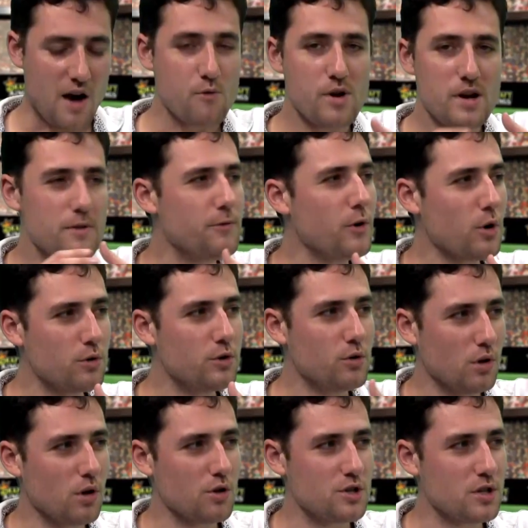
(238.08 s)
really followed
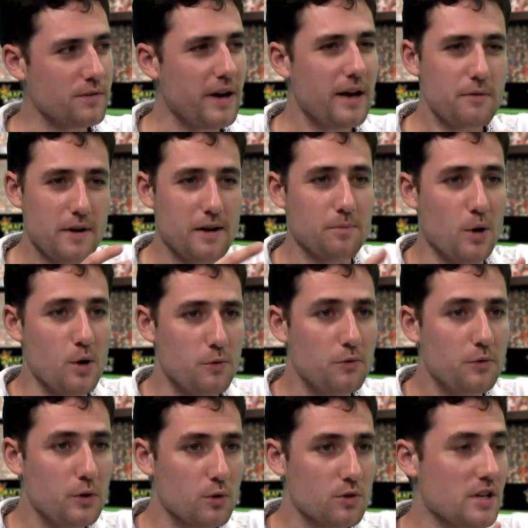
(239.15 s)
your logic there. In fact, both of
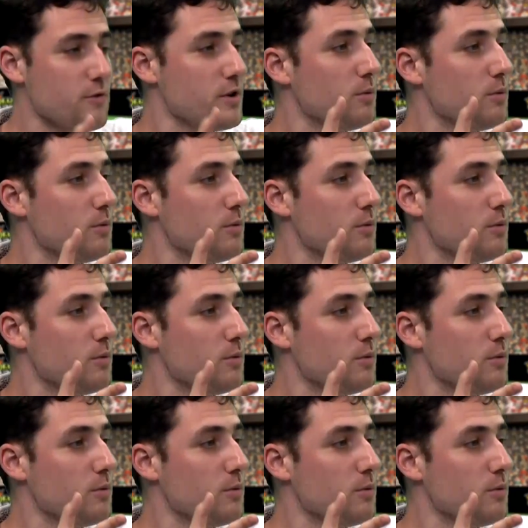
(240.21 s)
yours. I really